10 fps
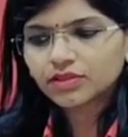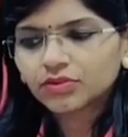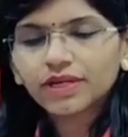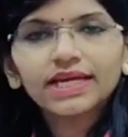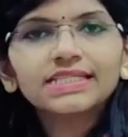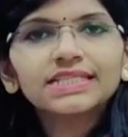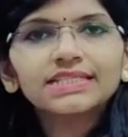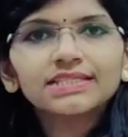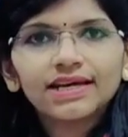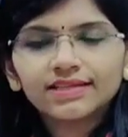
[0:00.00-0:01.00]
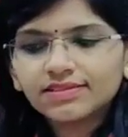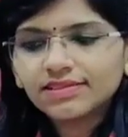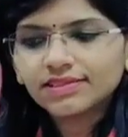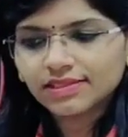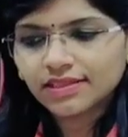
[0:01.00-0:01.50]
to write a
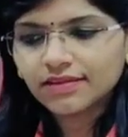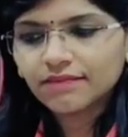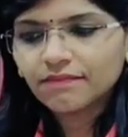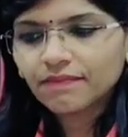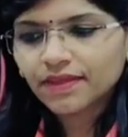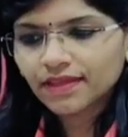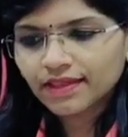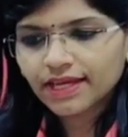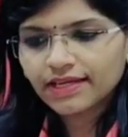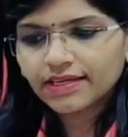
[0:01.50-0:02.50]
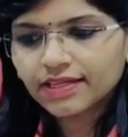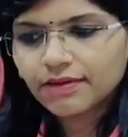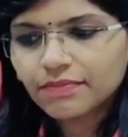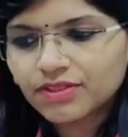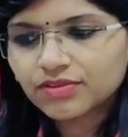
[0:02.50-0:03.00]
dietitian that
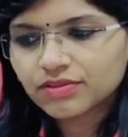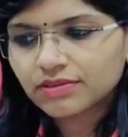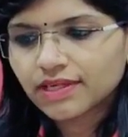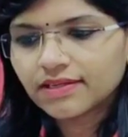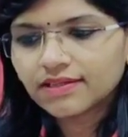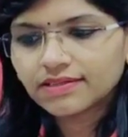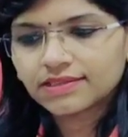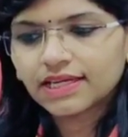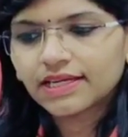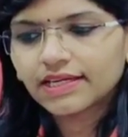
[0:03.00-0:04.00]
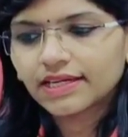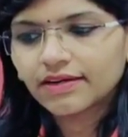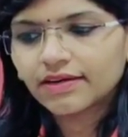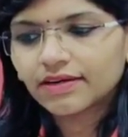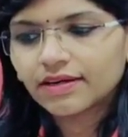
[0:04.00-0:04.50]
they must to understand
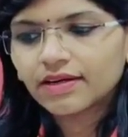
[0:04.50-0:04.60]
her